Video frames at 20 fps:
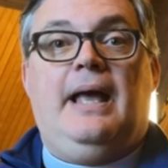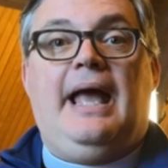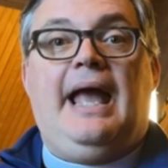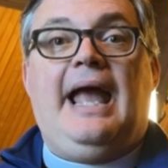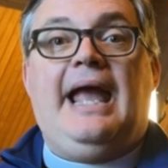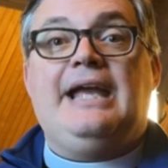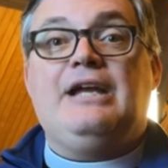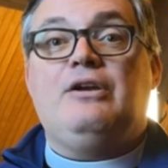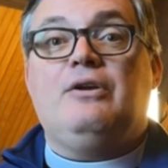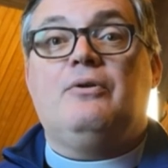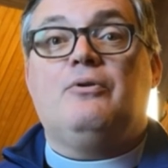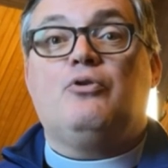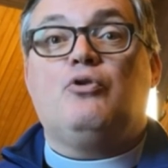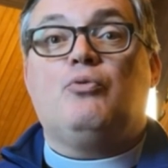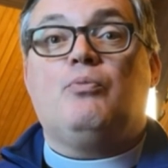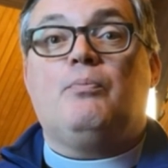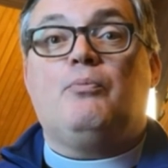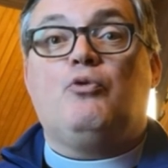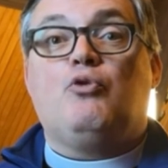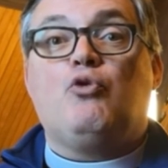a
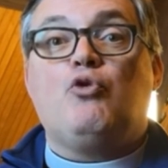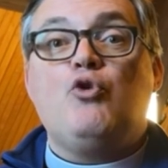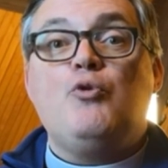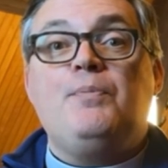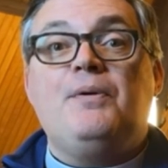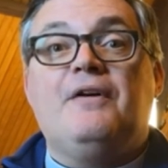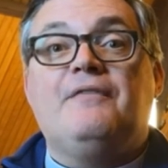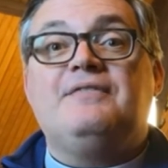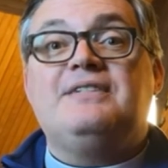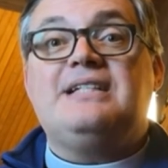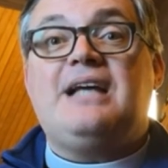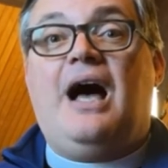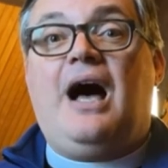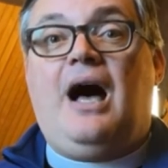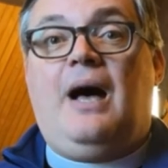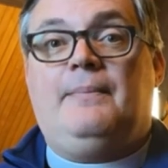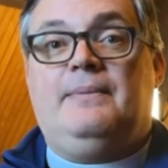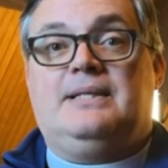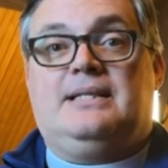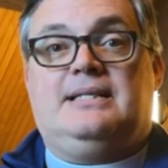group of
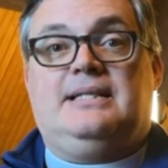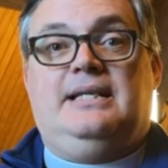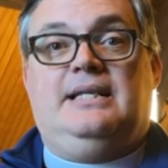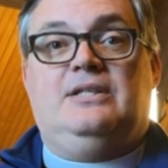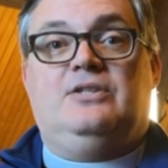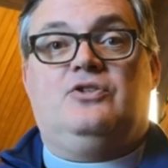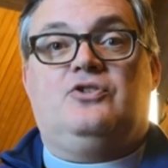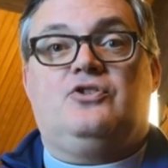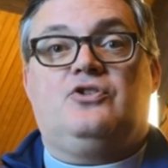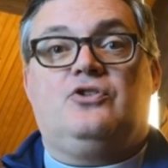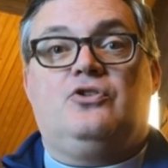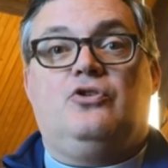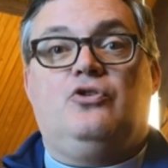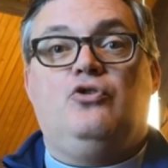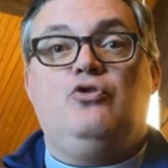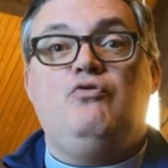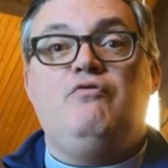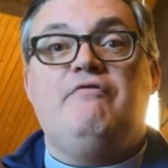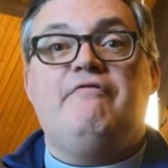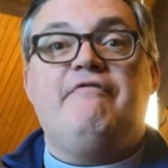Thomasines
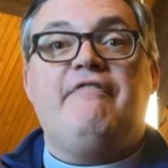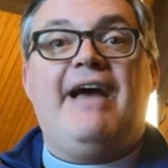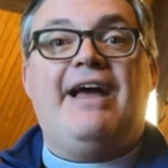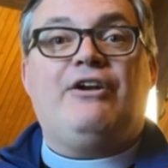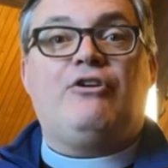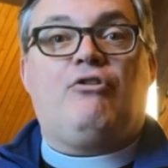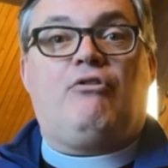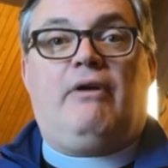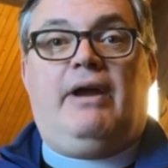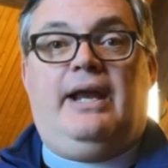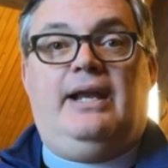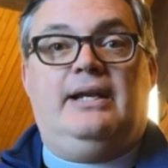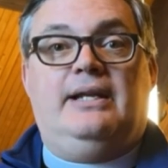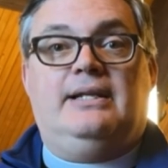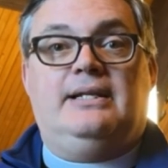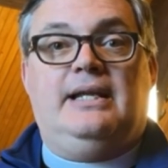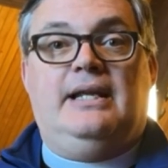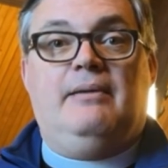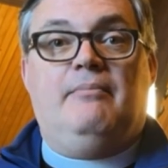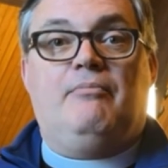who
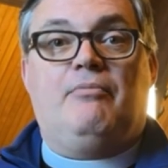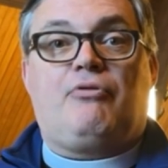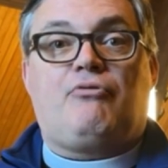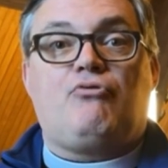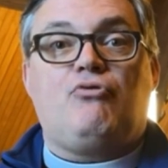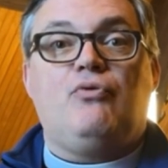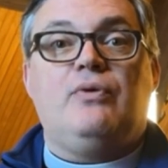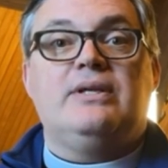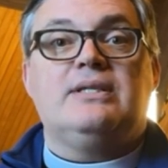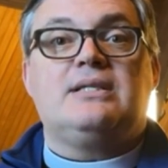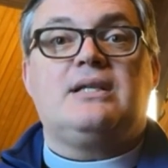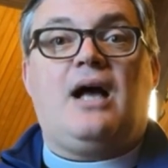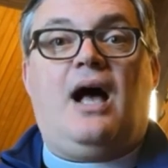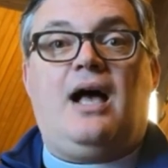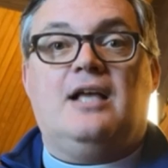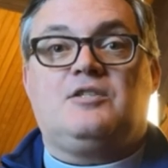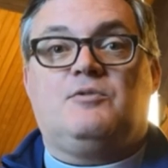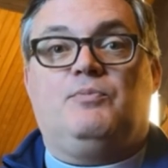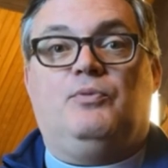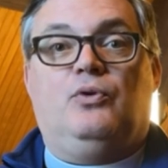venerated him through his
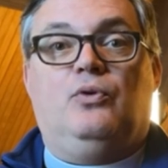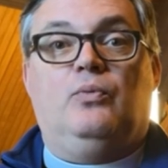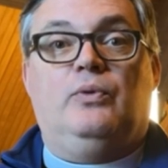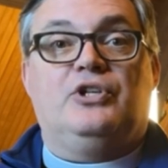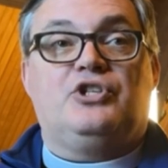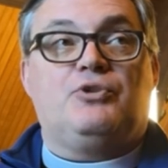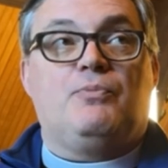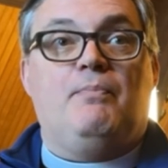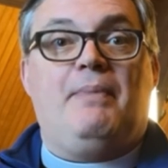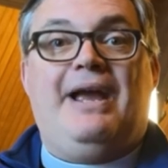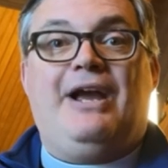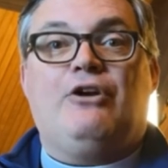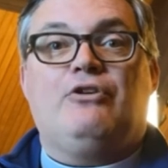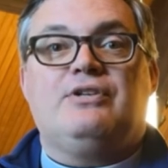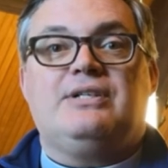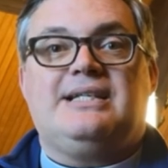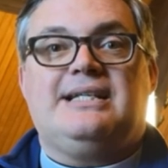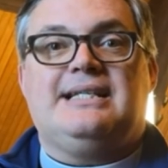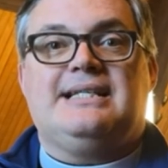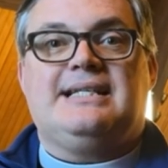gospel, which
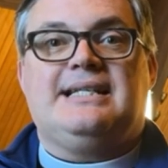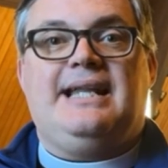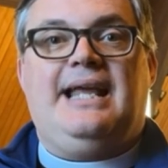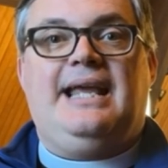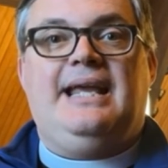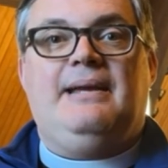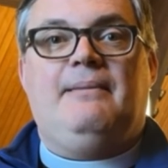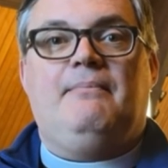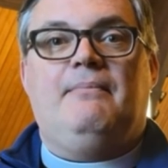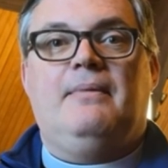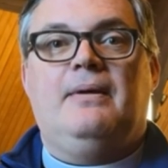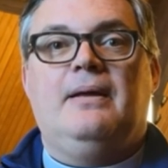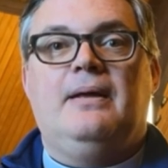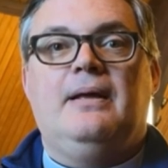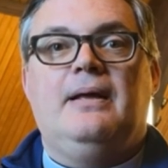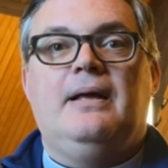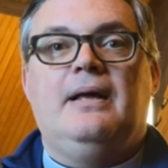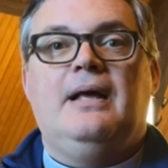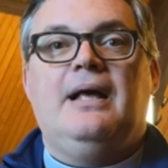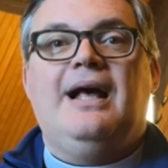bears his name,
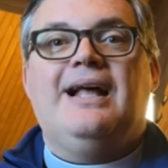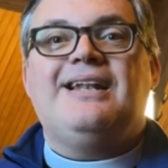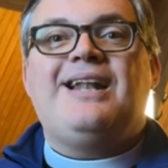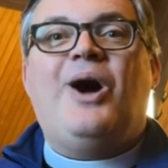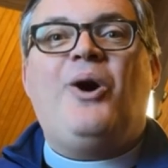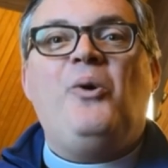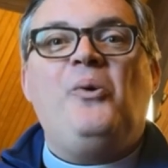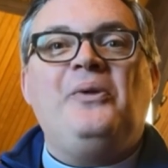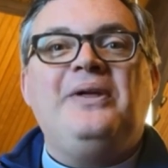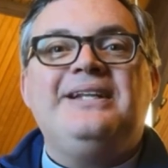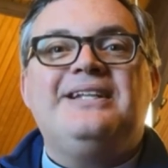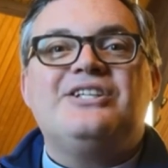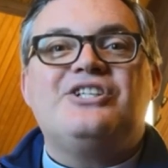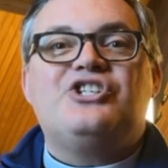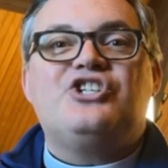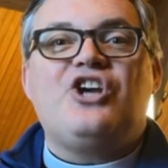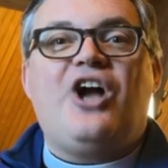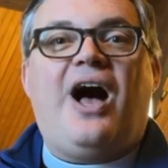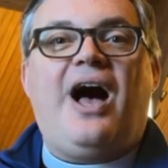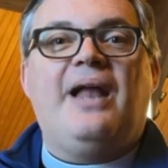not only does
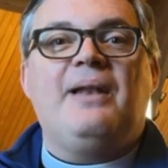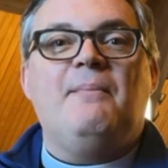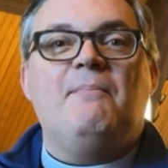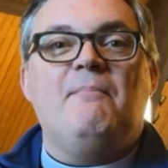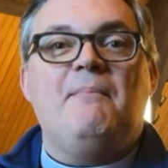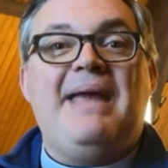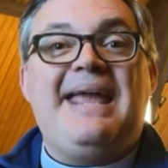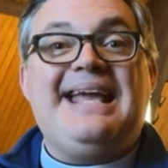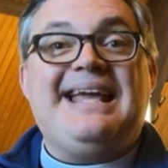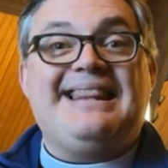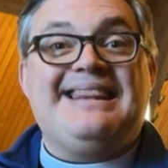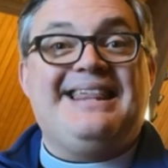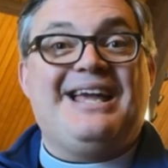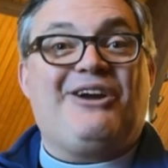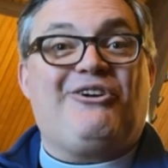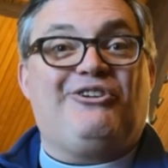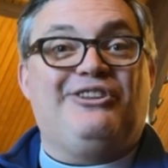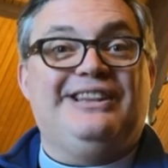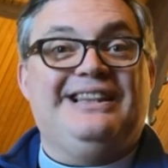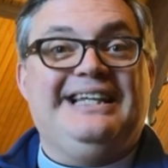John make
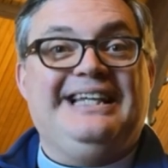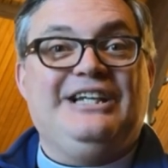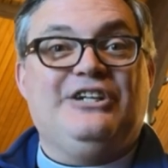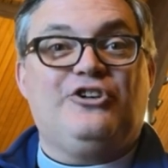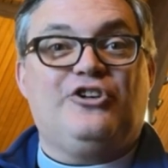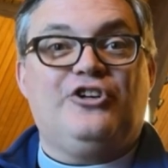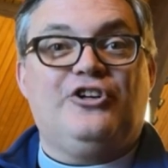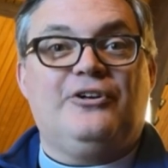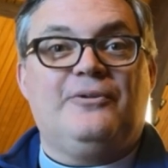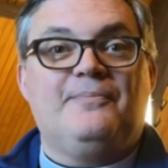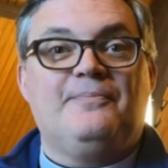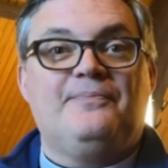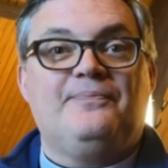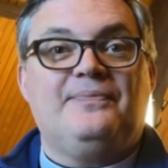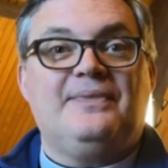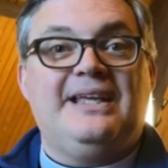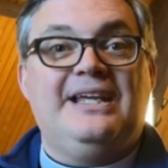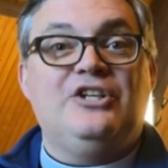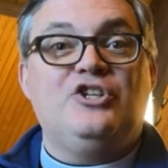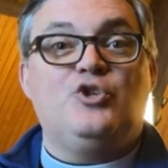their leader
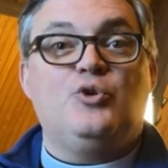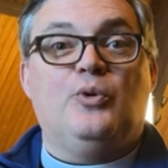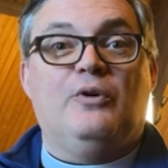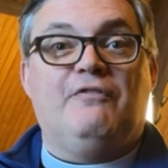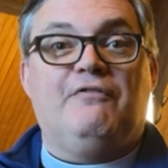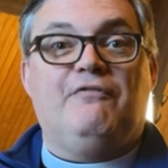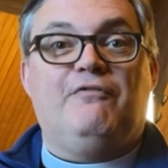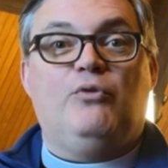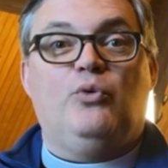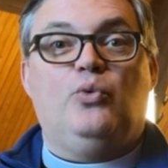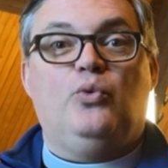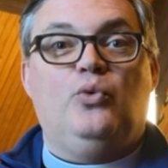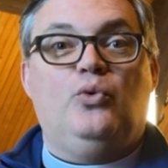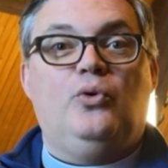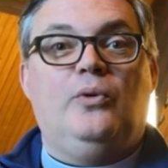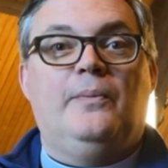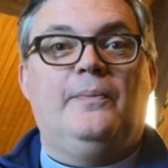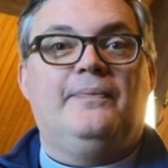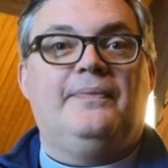into a fool,